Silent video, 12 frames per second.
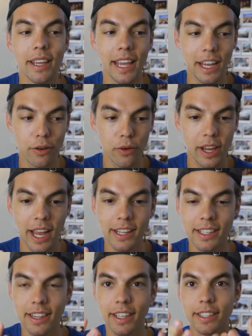it
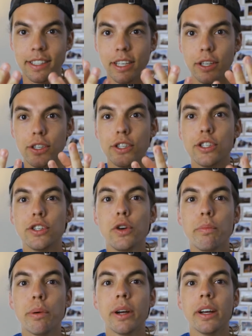creates this
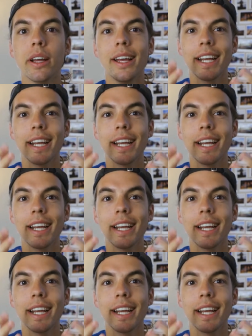super